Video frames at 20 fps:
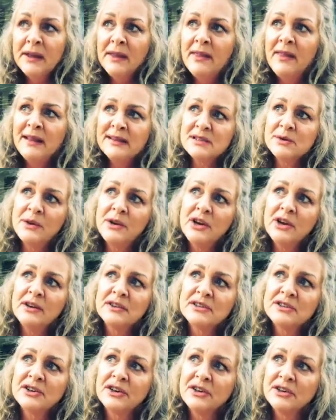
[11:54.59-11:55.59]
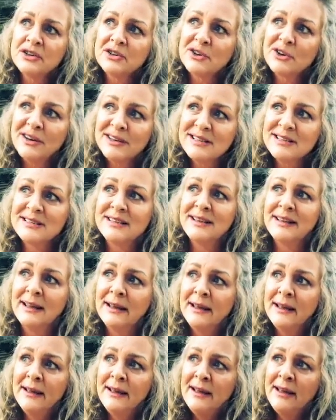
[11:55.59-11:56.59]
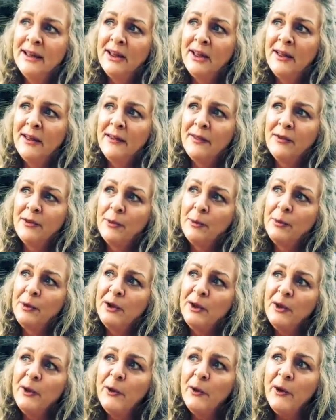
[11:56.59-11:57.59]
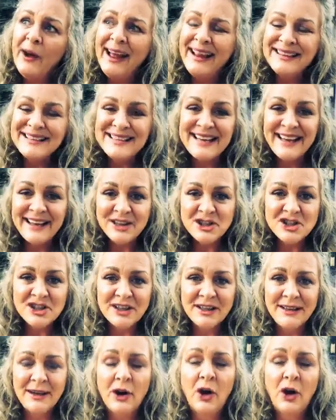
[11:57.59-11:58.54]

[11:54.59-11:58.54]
that's when you can start trusting to put your attention